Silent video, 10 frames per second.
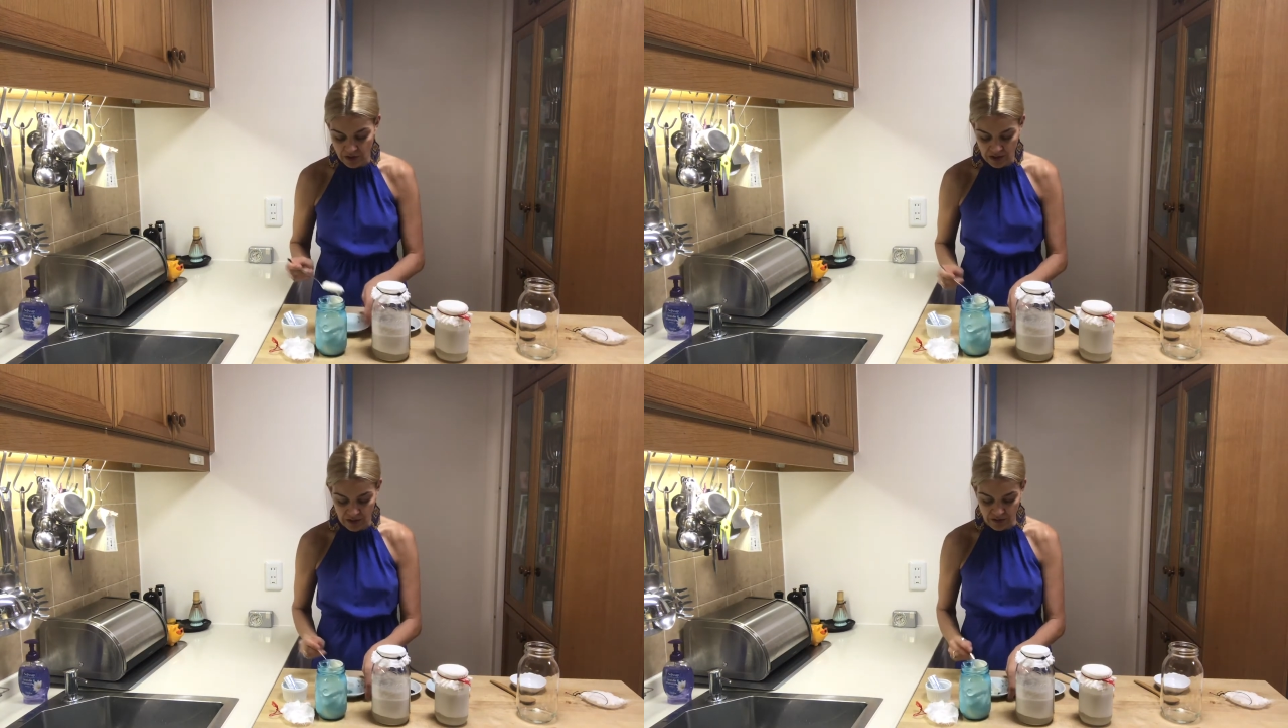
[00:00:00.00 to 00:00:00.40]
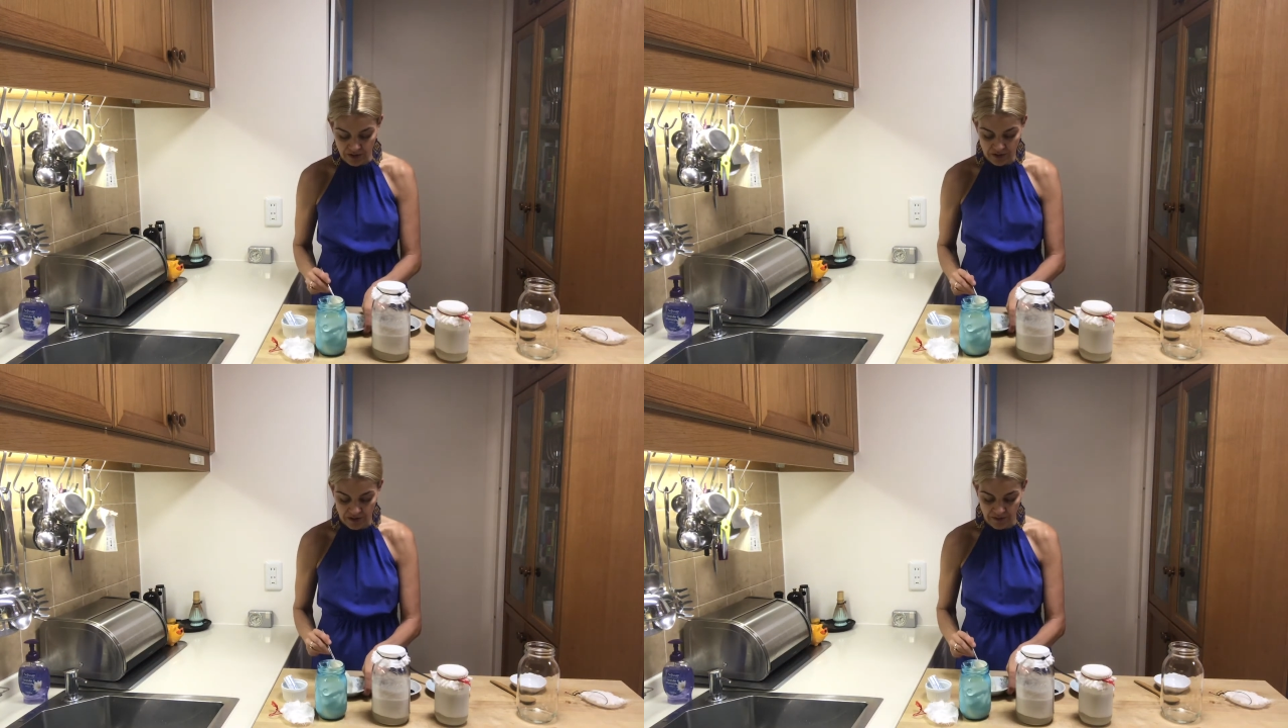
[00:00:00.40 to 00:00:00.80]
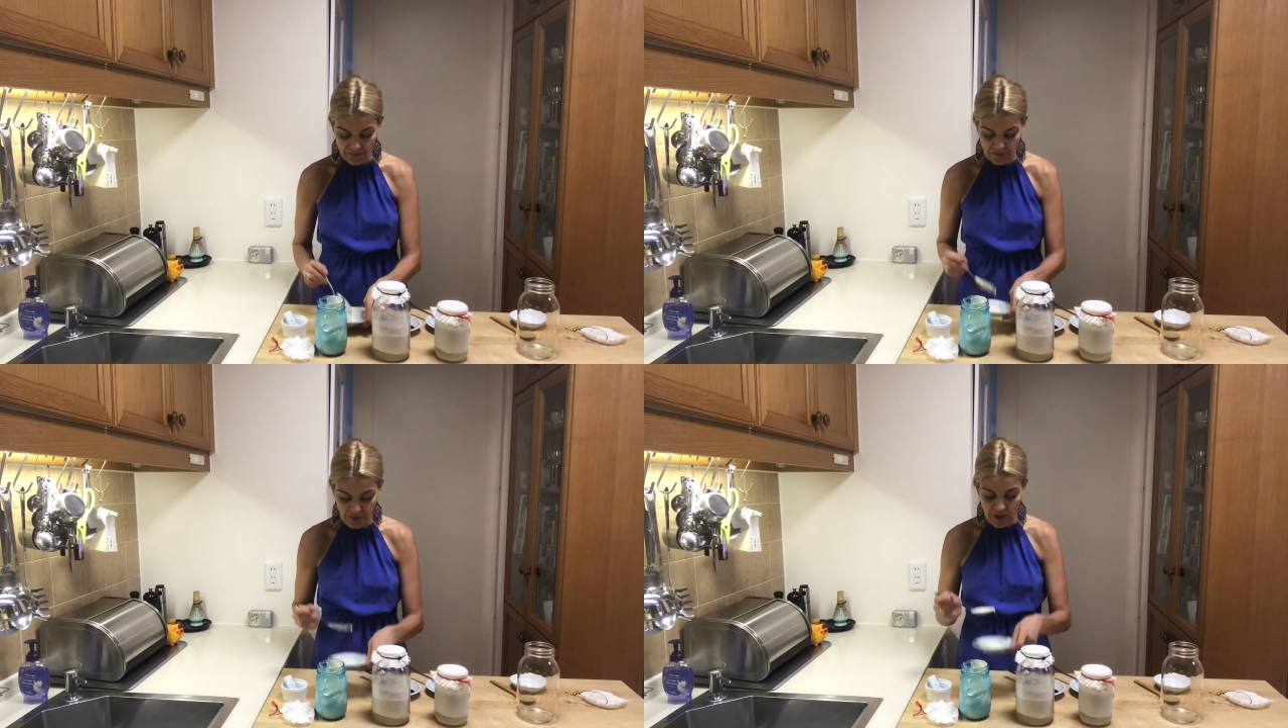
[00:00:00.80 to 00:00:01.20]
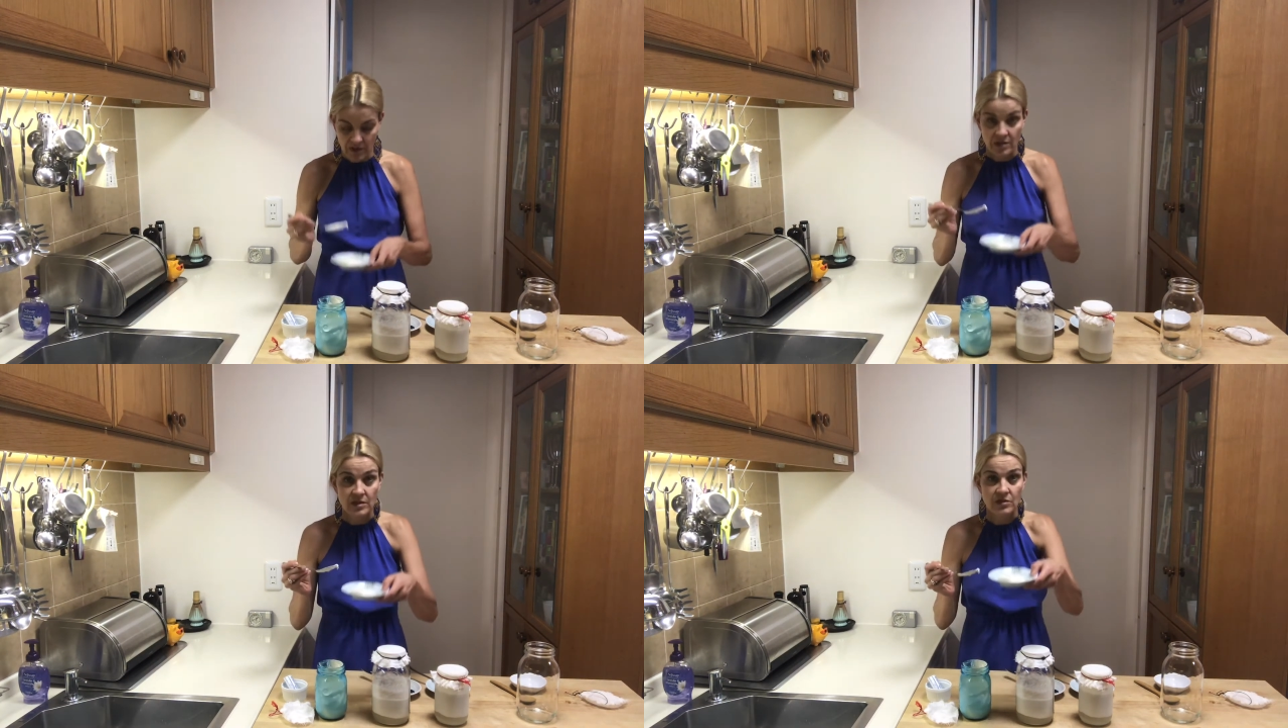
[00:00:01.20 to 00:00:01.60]
out.
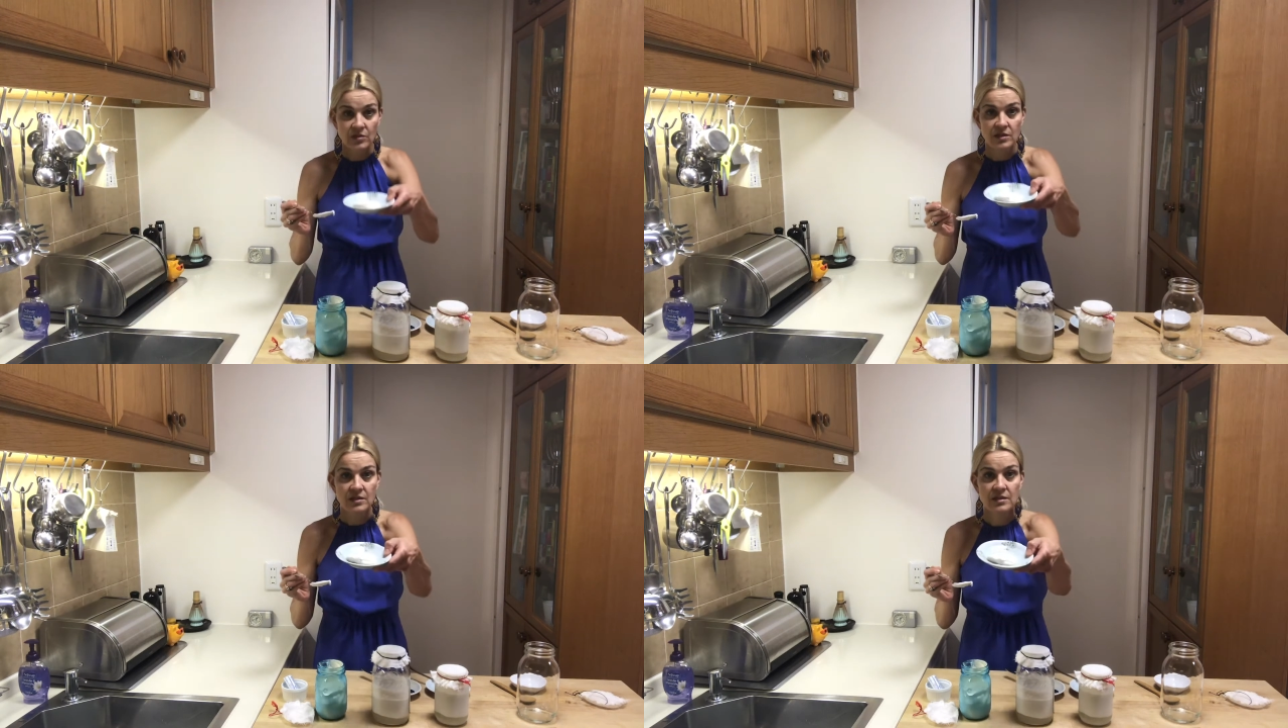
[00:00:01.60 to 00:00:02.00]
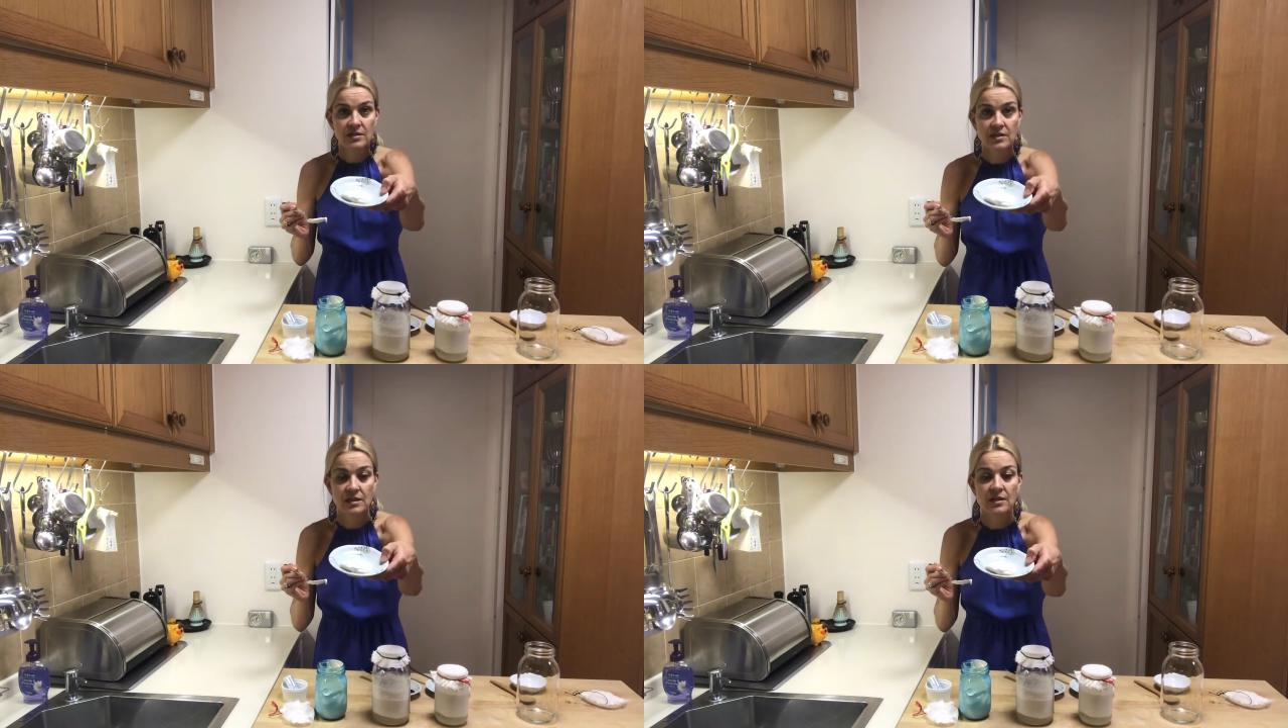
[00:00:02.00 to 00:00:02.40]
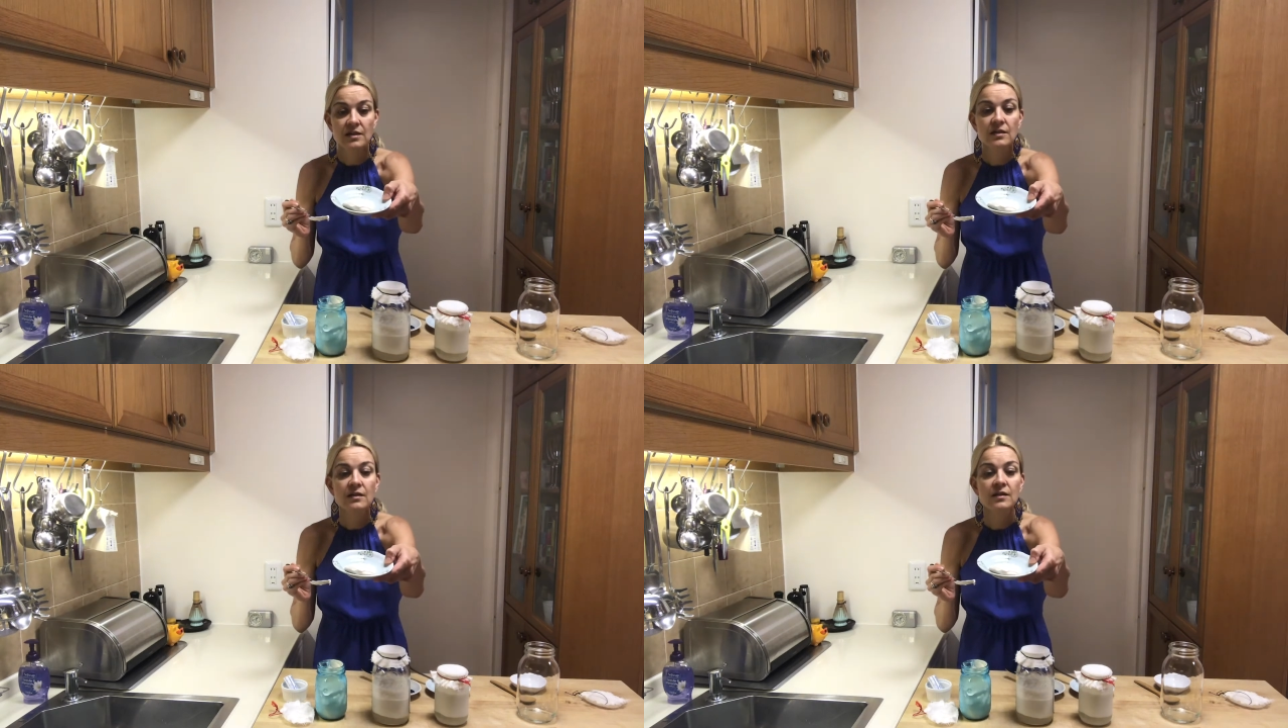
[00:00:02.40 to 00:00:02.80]
So this is the